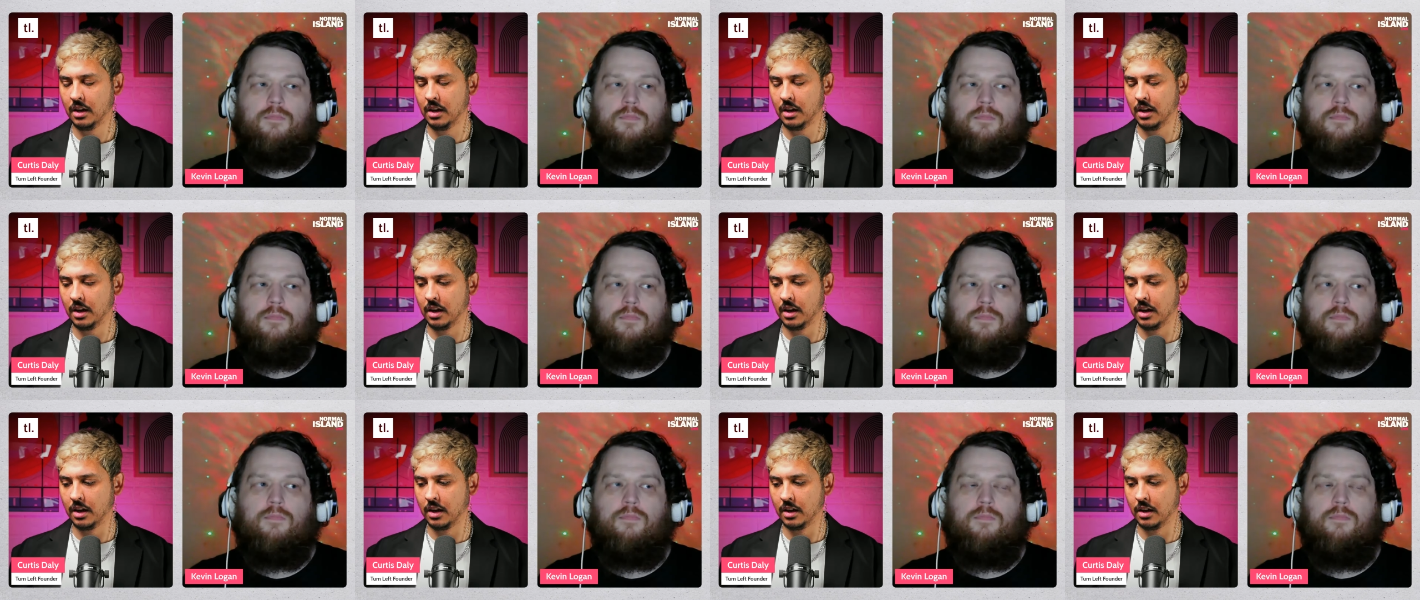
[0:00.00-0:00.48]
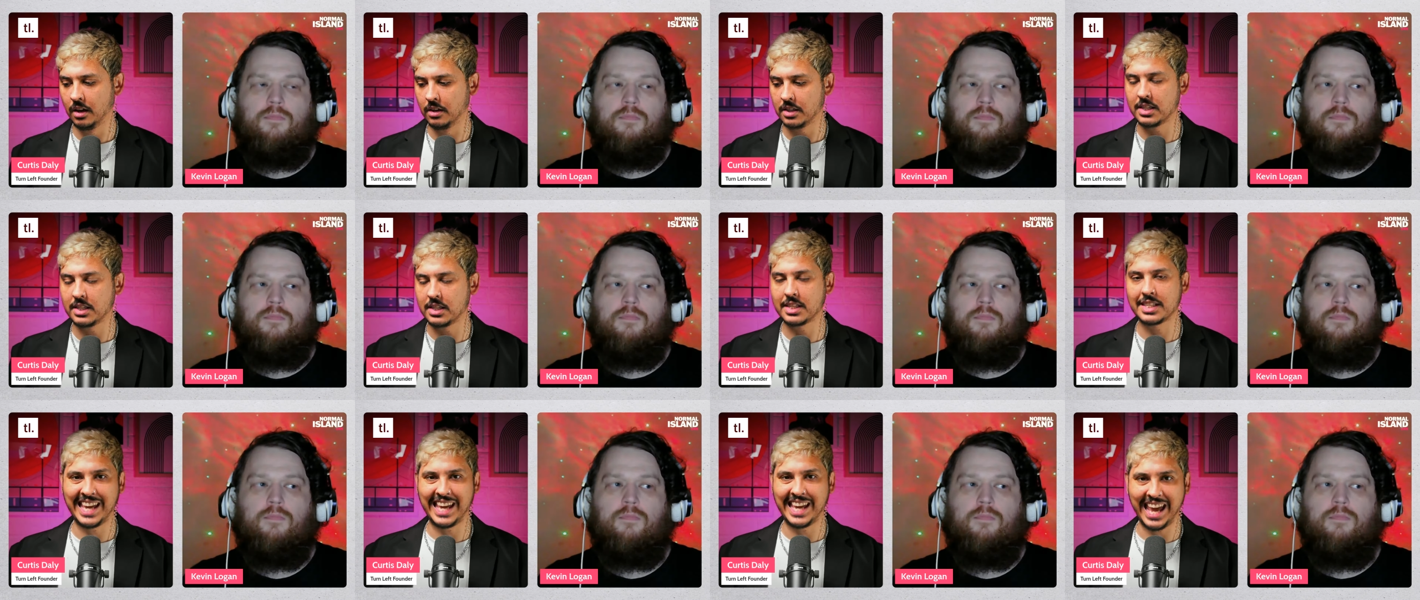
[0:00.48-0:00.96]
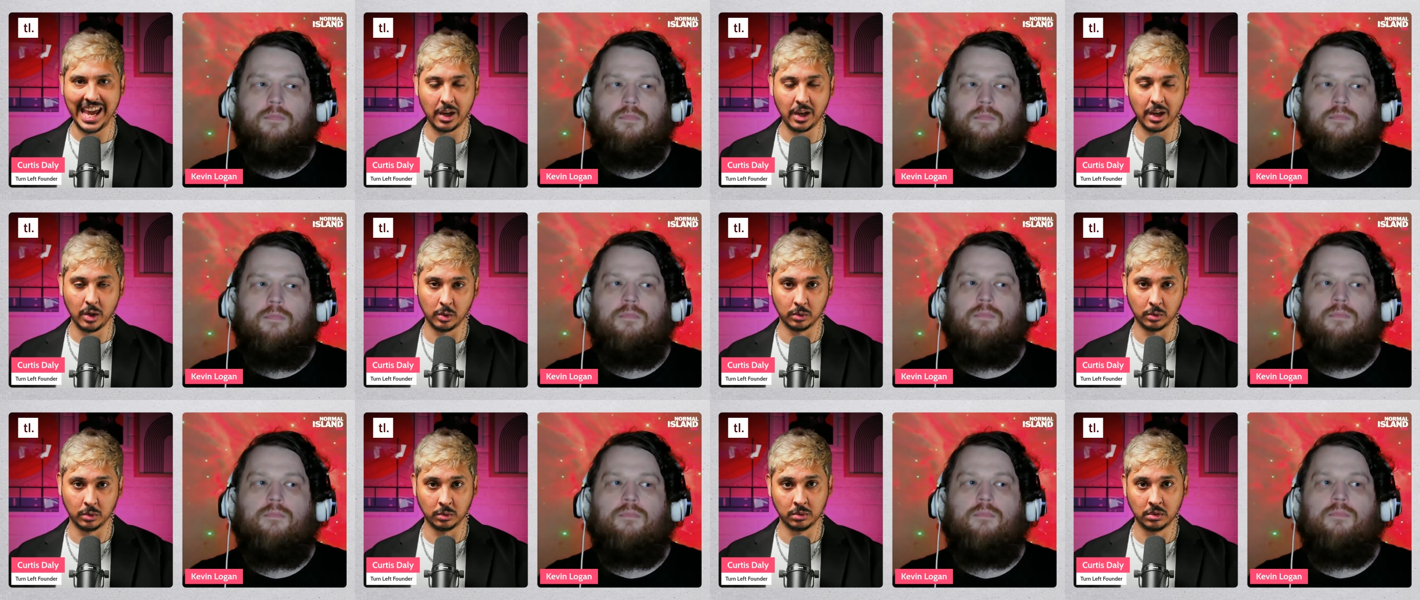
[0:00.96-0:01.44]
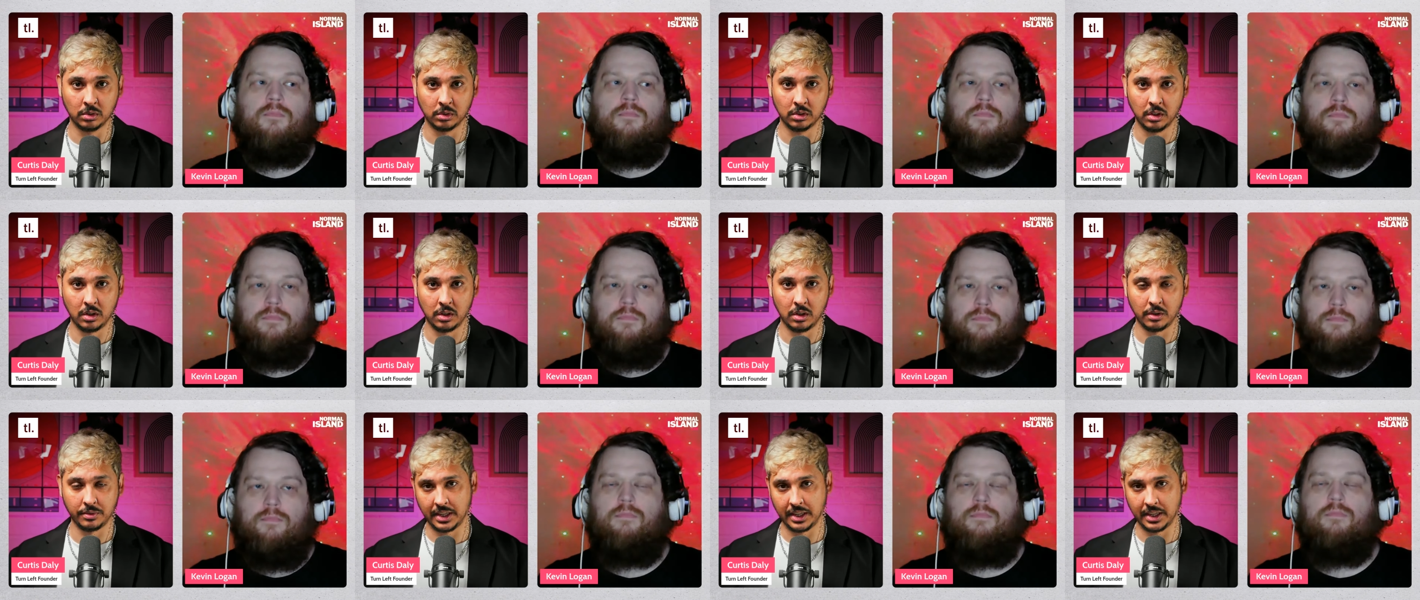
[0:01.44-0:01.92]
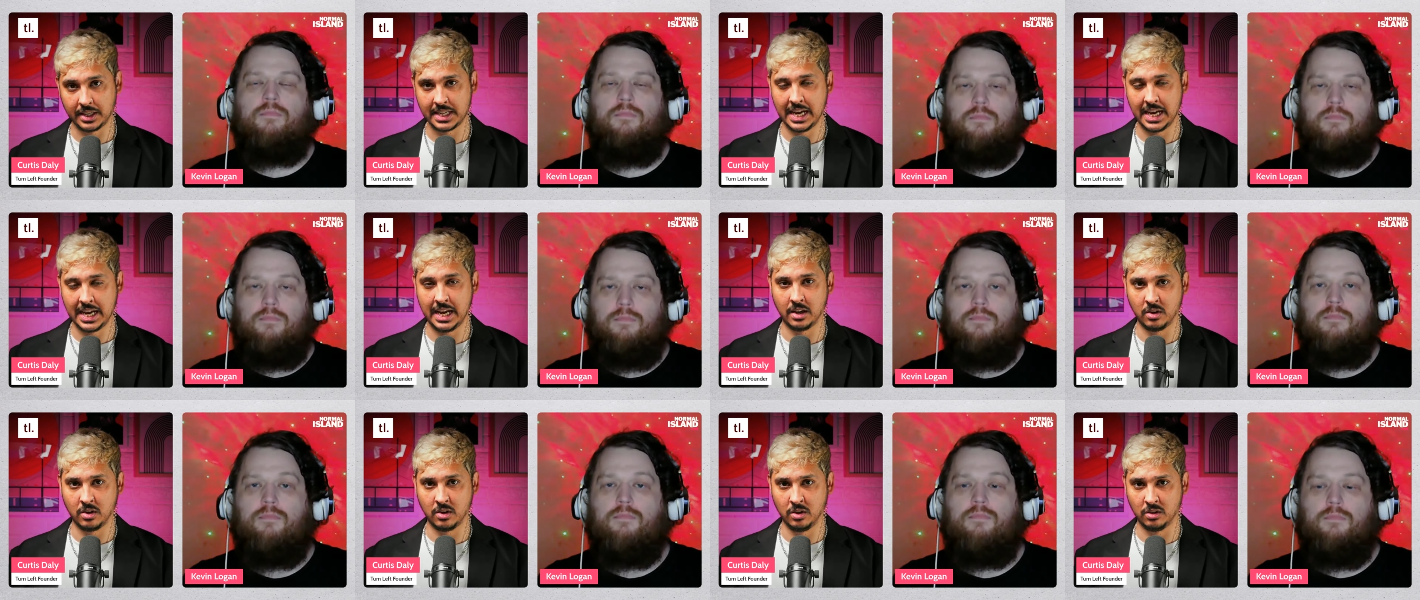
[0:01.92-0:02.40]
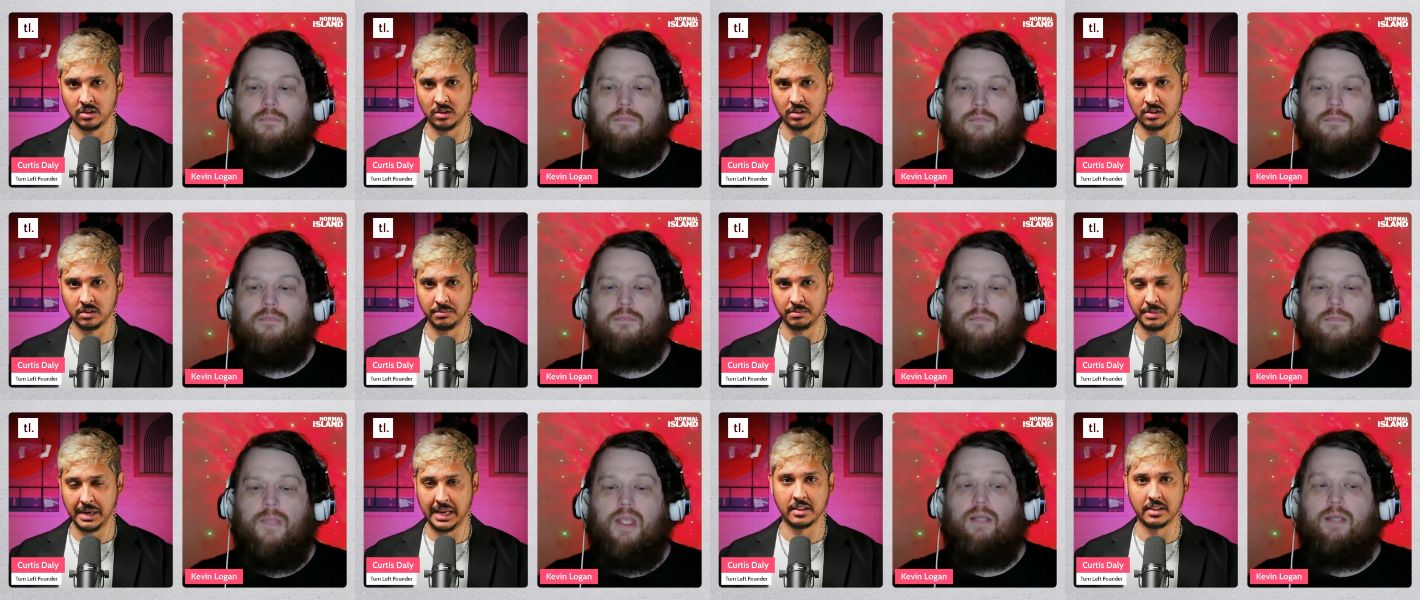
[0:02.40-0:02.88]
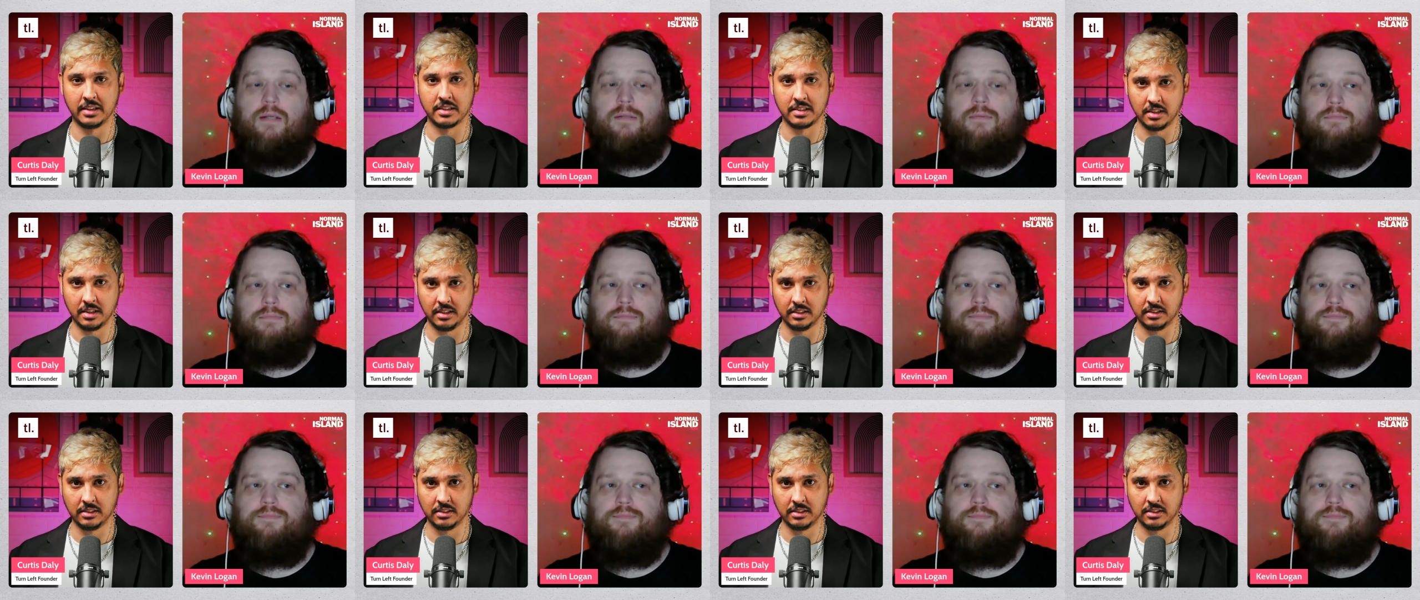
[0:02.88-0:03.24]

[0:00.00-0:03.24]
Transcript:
Speaker 1: uh, scale of the attack on Palestine.